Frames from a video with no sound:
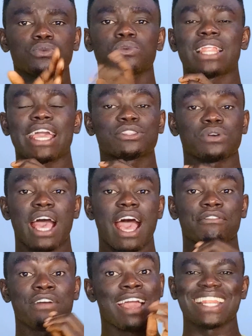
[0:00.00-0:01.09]
you would like to
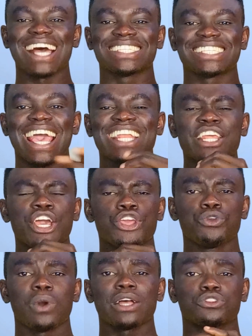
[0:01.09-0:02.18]
have. With that said,
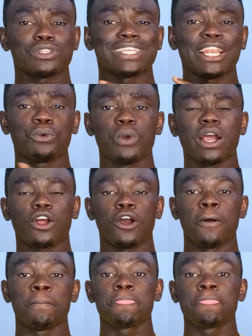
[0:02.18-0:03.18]
you are totally welcome.